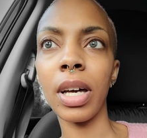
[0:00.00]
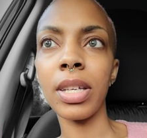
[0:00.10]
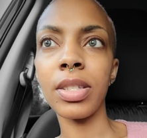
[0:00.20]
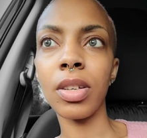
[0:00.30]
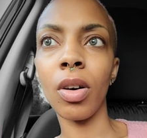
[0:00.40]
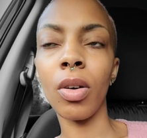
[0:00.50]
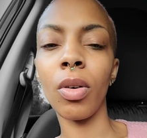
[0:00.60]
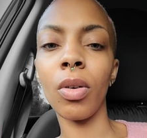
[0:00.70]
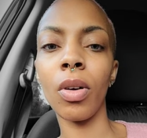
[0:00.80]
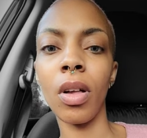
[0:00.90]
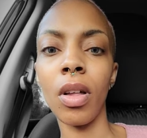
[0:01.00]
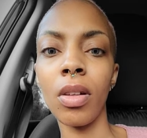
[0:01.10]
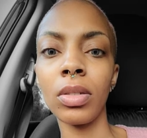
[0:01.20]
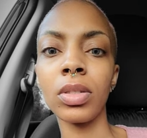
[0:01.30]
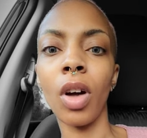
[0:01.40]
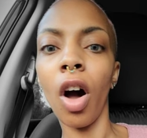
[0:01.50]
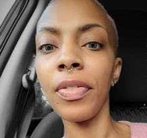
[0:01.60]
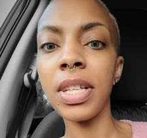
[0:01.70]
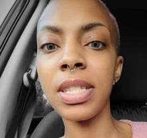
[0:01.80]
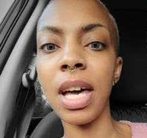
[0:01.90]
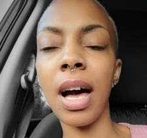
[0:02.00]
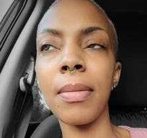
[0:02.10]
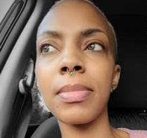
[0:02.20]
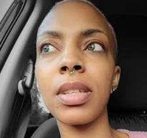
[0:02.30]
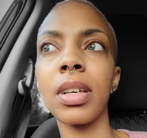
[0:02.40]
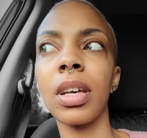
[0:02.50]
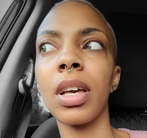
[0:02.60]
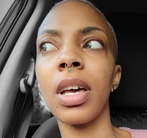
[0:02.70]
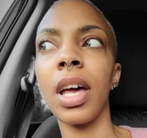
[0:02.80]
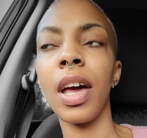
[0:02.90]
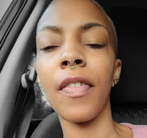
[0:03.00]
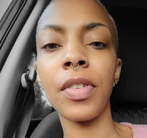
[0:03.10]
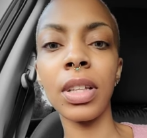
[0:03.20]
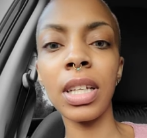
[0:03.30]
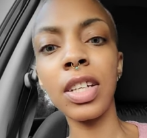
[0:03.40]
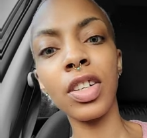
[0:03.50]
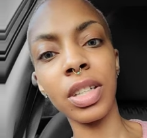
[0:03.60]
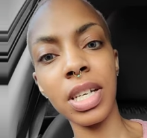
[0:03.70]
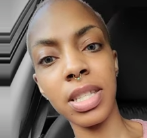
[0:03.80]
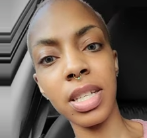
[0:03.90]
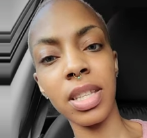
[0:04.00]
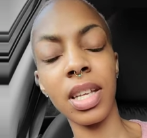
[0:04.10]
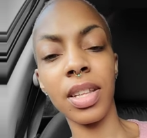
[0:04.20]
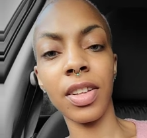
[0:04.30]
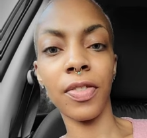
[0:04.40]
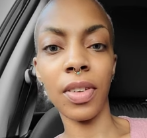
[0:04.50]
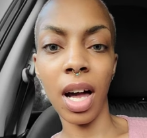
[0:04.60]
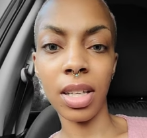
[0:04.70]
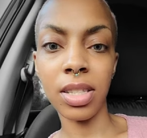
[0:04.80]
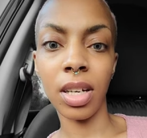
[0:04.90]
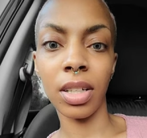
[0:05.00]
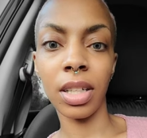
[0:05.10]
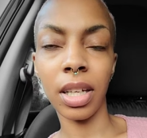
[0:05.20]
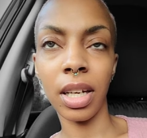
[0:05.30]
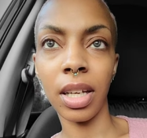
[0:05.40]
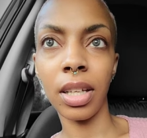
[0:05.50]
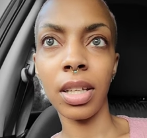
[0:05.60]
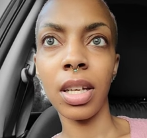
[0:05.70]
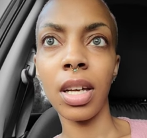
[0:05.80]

so oftentimes if the leader gets it, then the flock's gonna get it,